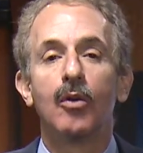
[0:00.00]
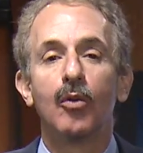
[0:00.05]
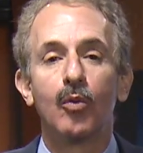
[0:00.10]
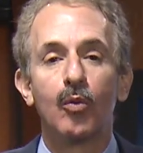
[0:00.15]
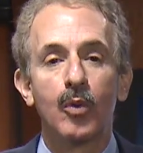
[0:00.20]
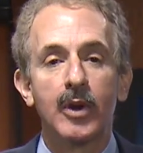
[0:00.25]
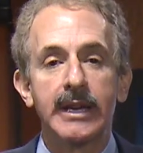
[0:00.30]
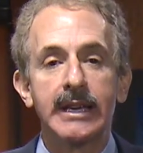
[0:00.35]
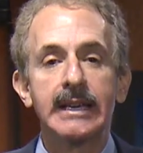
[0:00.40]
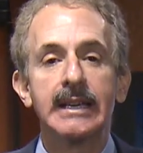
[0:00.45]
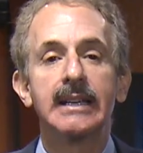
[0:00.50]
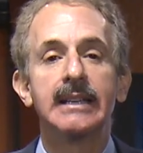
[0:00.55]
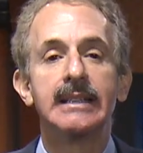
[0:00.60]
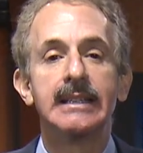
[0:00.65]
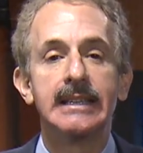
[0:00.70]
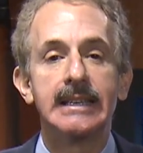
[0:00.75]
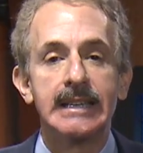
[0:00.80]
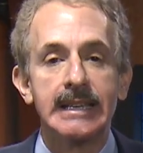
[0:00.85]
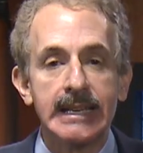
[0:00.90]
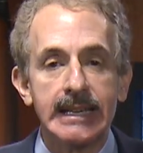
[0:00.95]
We
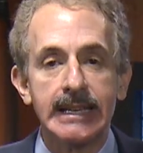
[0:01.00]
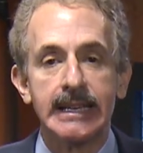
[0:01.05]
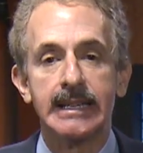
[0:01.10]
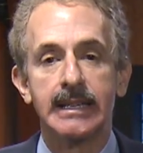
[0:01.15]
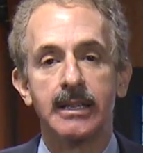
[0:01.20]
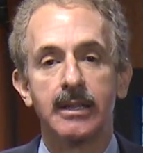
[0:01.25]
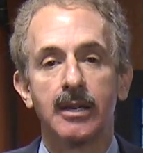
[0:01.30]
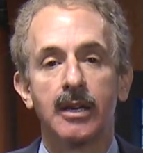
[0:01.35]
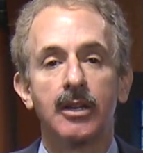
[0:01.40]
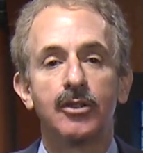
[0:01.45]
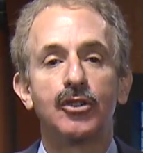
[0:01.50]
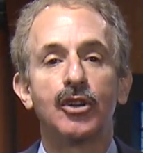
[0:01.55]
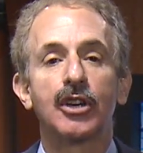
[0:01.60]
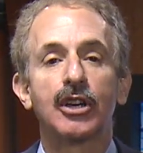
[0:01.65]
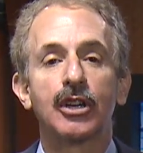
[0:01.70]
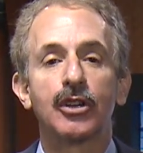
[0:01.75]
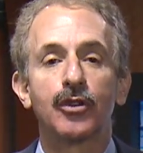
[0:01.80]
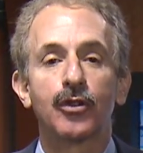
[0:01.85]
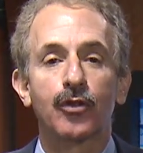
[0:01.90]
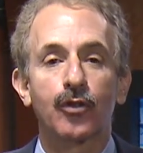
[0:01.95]
need to
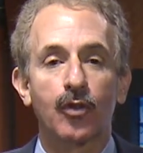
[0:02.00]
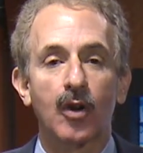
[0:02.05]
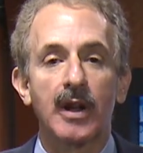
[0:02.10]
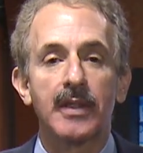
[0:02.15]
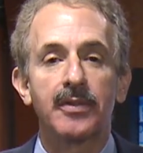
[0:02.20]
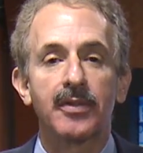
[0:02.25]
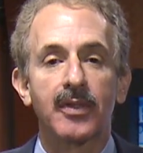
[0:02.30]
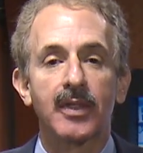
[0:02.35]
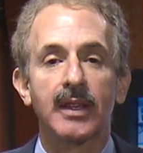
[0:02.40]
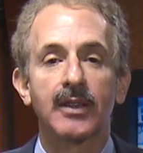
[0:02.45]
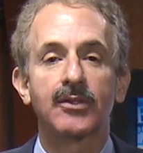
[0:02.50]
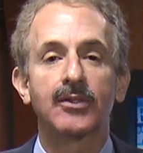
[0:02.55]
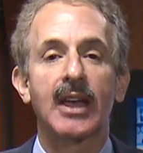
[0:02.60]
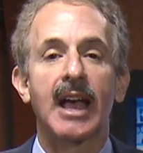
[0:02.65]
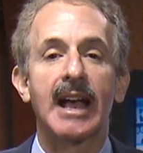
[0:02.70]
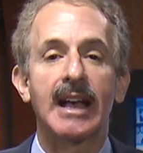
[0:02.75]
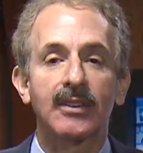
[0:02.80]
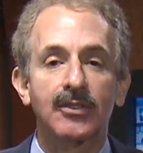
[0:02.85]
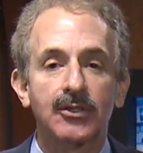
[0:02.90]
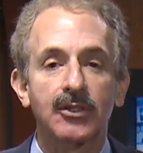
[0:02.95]
confront this
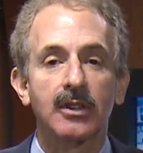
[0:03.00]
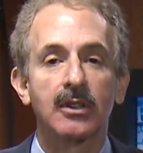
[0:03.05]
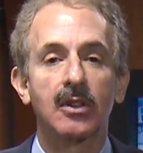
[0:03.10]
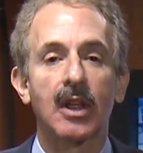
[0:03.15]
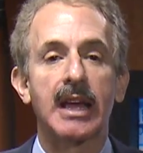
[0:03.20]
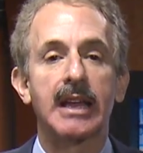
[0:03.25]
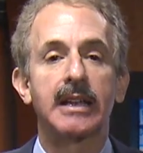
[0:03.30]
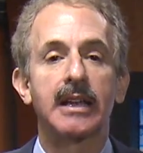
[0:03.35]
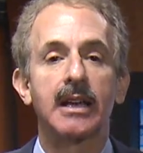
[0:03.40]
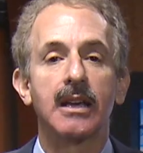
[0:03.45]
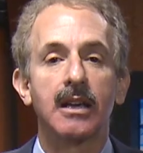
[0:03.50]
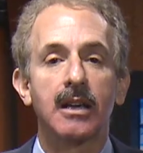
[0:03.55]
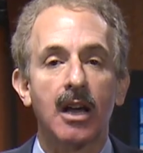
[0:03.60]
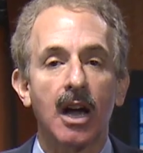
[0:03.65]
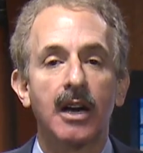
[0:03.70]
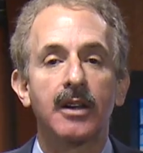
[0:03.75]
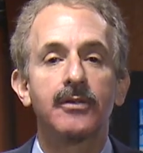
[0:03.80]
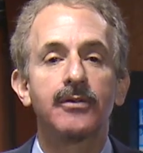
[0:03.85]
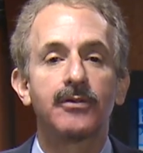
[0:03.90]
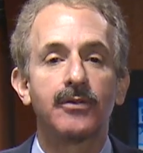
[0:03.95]
escalating
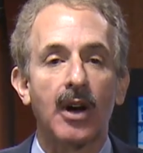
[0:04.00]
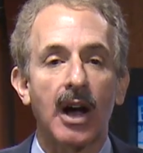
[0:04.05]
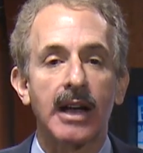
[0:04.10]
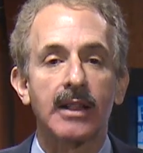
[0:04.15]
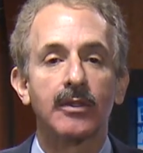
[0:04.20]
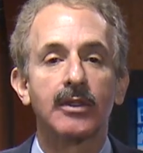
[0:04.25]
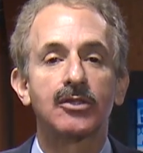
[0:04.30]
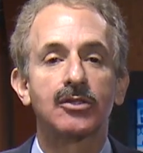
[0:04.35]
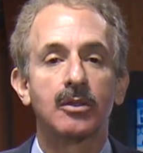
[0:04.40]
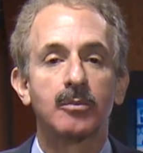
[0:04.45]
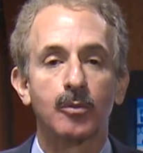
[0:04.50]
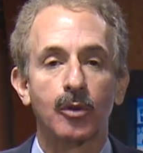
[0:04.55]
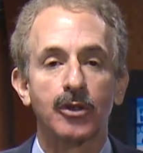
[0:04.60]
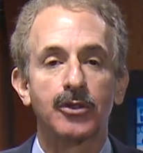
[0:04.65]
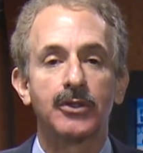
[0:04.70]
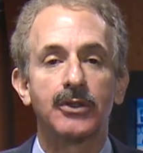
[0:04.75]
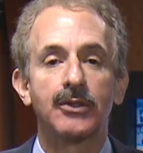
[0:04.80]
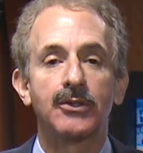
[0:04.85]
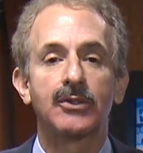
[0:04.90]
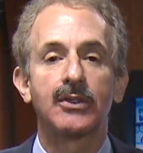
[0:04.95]
gun violence
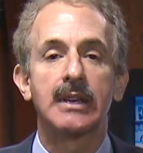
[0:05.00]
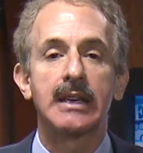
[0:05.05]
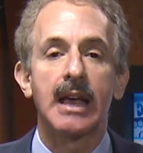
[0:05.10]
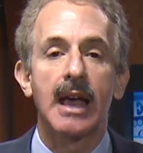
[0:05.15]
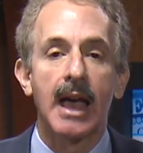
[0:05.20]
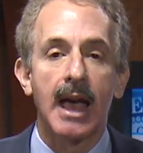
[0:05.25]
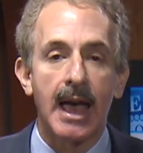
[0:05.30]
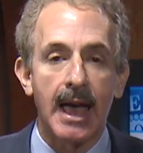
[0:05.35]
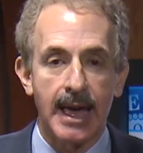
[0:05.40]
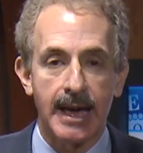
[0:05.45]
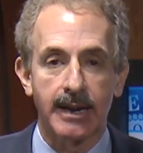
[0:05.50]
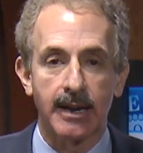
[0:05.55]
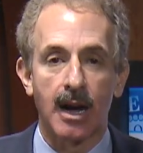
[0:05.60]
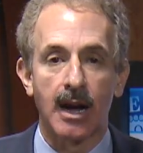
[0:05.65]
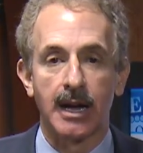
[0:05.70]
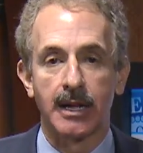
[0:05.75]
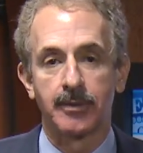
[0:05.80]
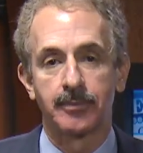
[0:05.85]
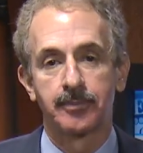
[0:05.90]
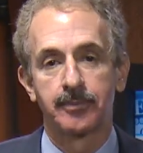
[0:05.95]
emergency head
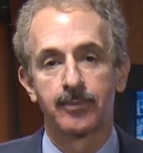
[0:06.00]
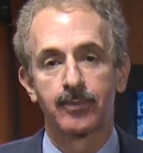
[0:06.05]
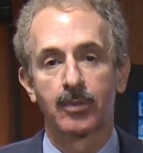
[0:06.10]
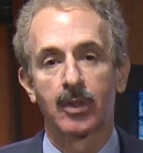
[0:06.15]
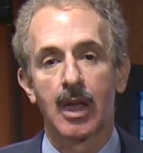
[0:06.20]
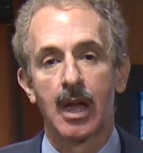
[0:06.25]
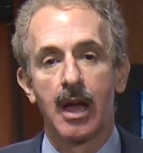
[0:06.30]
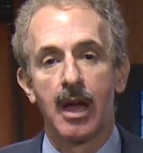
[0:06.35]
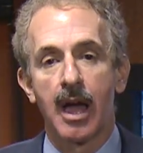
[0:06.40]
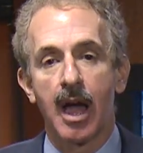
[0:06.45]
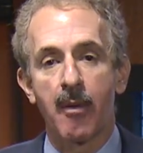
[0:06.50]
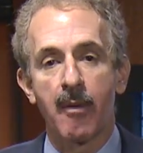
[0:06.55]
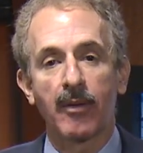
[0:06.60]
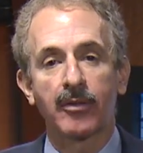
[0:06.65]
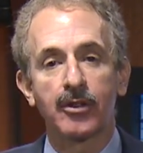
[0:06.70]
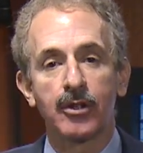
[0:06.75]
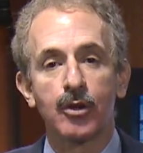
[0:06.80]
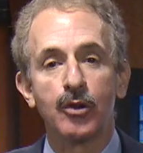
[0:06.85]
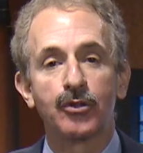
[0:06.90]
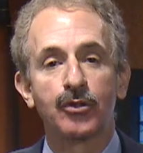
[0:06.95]
on. And we
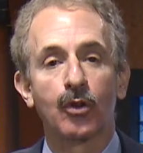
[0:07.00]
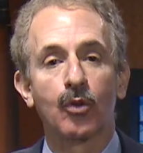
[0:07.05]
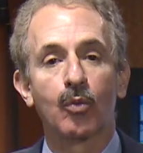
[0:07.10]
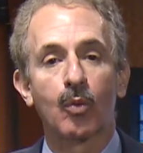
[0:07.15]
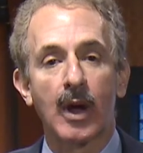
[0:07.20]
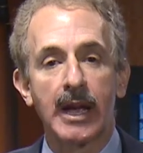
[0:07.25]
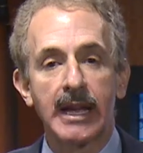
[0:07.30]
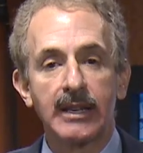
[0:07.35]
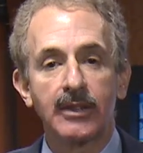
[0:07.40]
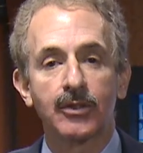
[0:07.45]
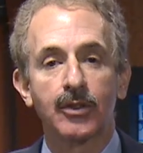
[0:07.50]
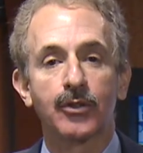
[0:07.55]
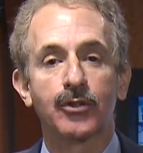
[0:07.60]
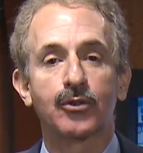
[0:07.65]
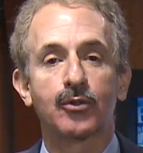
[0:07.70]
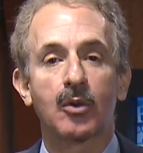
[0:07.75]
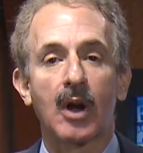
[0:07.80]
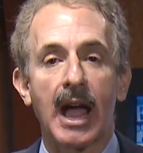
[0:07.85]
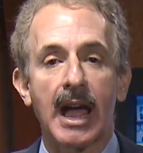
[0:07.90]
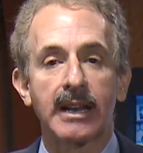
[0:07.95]
have to use a range of
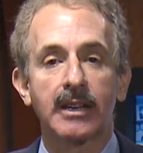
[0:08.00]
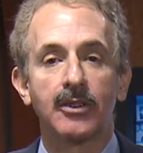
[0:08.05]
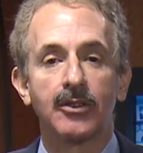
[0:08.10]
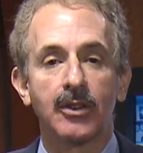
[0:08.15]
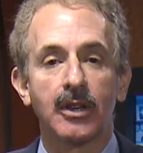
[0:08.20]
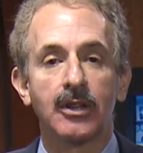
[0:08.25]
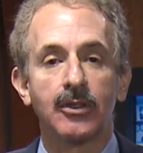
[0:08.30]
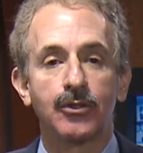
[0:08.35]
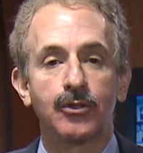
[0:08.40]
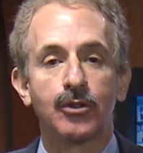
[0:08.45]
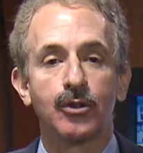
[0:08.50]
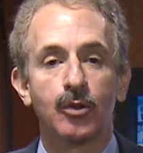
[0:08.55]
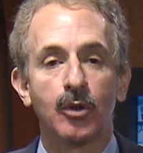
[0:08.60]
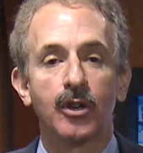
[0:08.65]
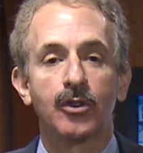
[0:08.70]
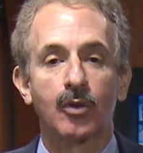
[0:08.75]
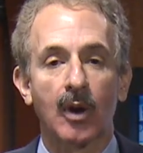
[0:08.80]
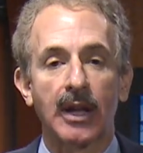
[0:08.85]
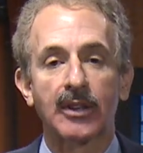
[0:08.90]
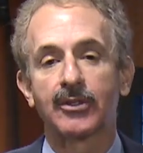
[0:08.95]
strategies to
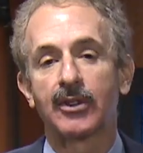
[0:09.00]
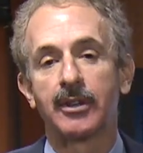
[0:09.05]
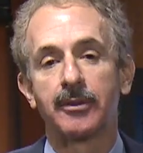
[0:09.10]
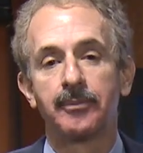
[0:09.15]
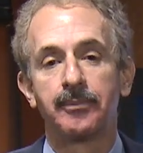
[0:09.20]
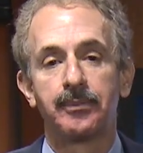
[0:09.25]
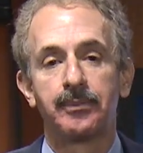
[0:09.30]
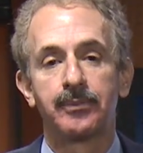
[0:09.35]
address it.